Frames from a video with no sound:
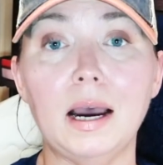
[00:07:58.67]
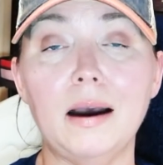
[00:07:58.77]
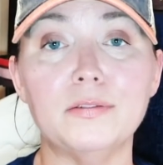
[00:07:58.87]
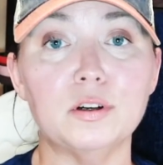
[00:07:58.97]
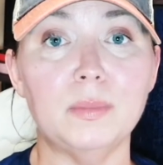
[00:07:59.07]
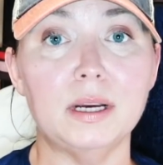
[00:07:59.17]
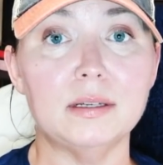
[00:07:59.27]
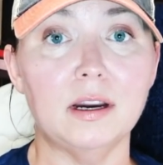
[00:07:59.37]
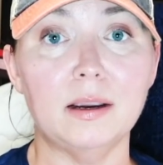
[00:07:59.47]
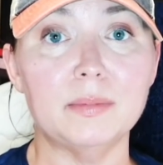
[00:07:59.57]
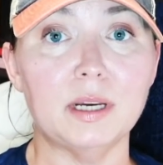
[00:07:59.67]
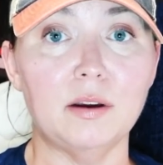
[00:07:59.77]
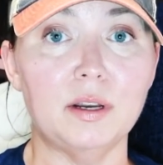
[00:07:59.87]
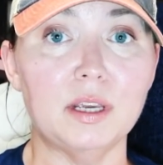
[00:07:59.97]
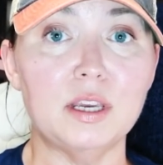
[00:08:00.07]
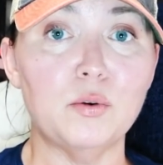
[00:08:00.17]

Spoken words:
after my time down in Key